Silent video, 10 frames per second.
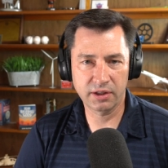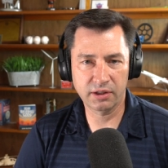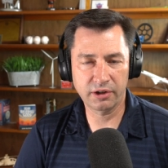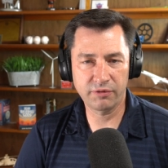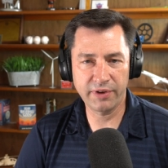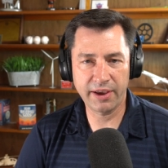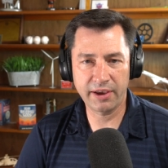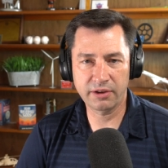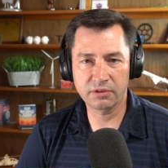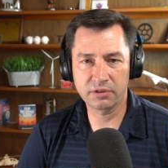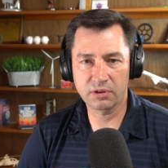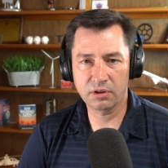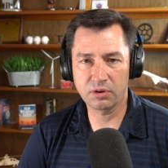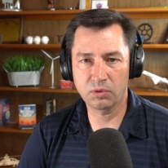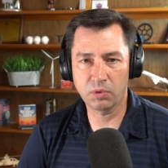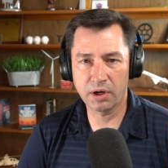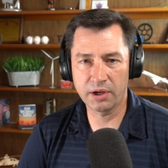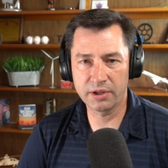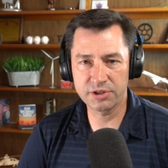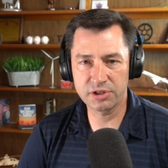and the Lear fan
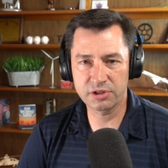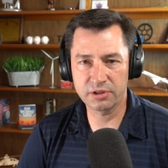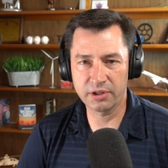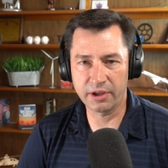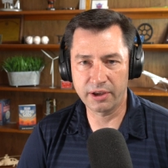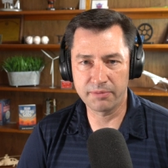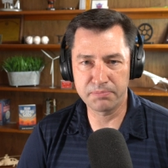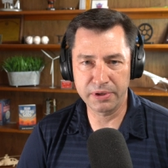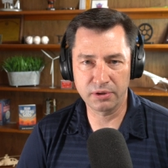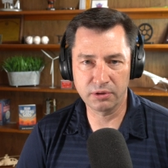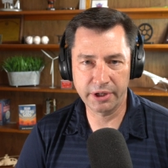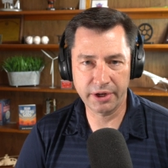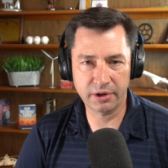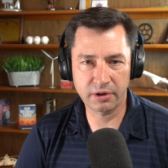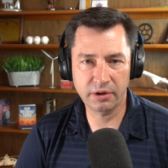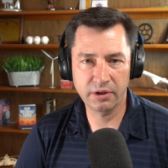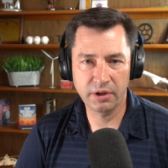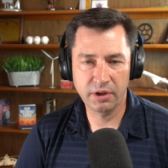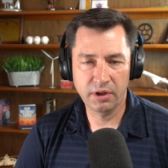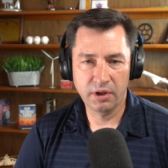was uh, Bill Lear
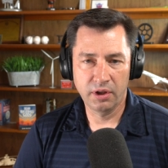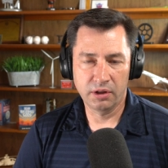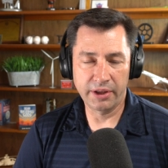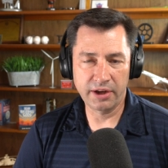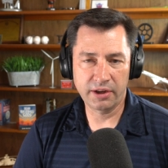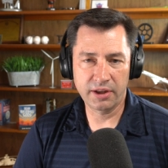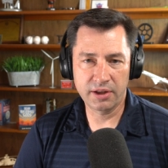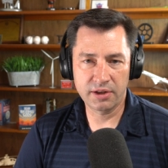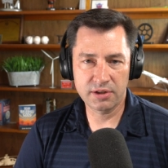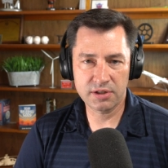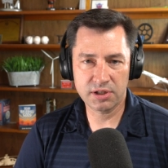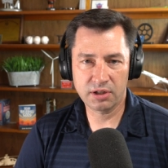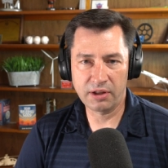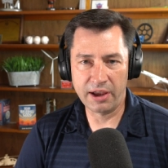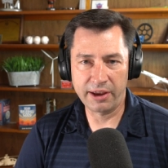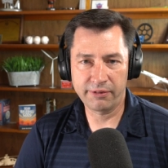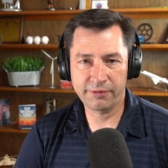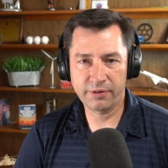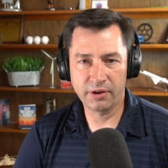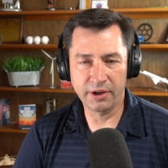late in his life.